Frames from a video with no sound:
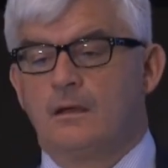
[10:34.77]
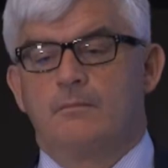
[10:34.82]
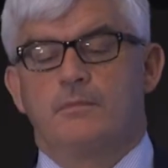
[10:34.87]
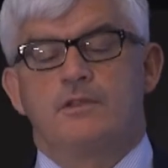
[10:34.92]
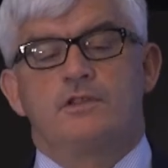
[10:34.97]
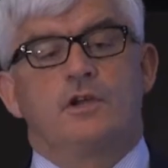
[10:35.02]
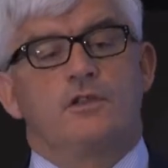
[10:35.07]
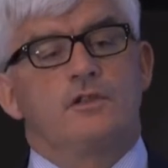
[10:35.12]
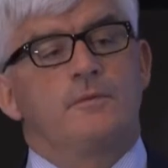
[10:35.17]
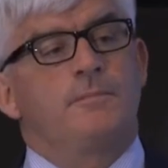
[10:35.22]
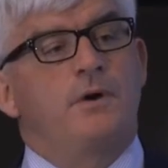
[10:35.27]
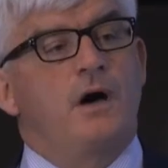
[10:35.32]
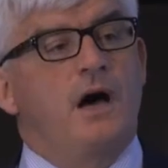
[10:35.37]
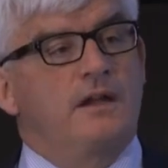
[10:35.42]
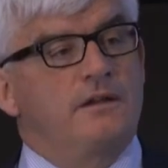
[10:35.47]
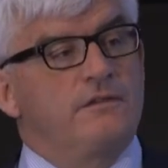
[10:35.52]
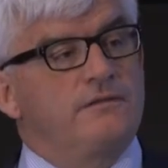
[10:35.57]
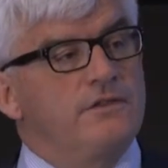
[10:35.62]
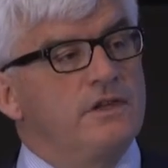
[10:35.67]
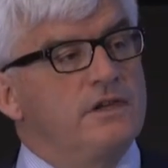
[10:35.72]
But the other
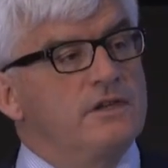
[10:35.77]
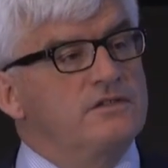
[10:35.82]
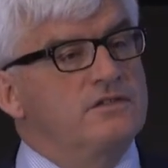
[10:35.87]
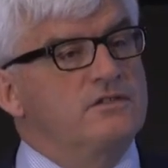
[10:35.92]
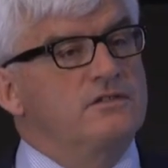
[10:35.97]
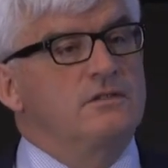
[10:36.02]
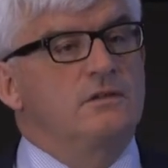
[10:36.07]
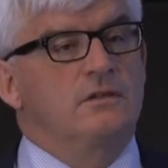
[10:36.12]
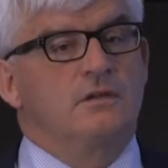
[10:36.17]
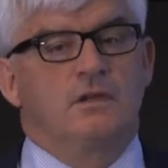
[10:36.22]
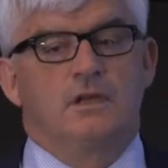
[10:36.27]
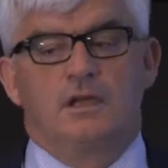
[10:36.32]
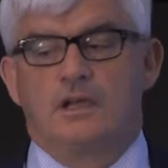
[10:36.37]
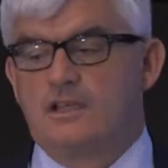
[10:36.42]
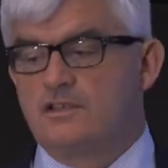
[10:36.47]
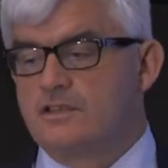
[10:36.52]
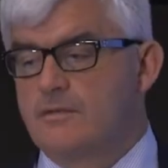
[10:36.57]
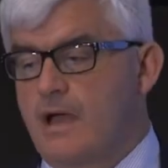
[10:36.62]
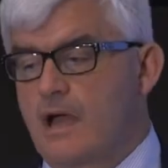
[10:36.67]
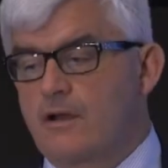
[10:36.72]
part of this
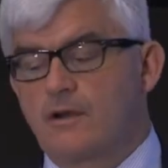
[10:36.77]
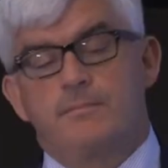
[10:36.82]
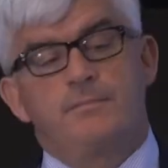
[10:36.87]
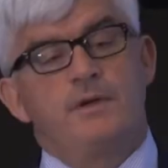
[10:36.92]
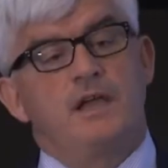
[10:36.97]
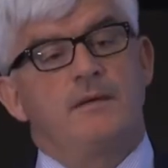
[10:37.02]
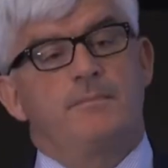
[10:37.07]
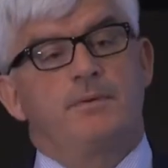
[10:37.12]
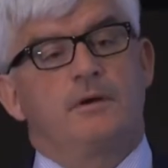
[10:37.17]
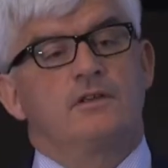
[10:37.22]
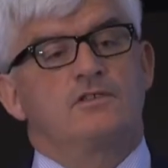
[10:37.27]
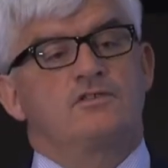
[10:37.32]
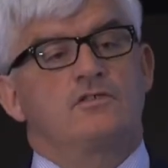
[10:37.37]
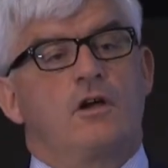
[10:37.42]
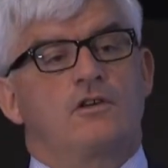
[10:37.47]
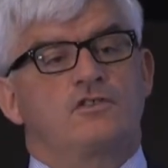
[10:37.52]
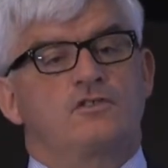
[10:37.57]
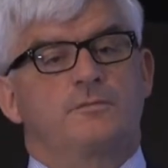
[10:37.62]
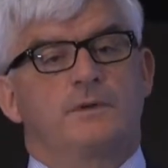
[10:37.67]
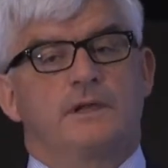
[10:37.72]
is about a paperless
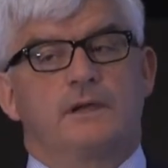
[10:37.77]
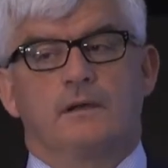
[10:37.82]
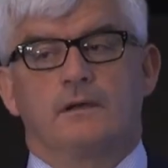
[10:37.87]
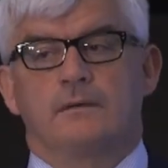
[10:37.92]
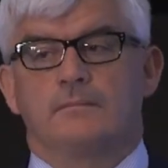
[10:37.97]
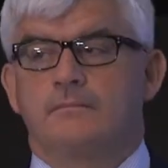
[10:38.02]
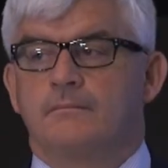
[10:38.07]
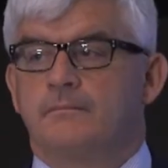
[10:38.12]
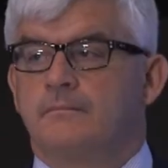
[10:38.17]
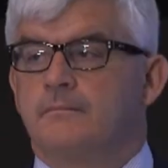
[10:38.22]
hospital.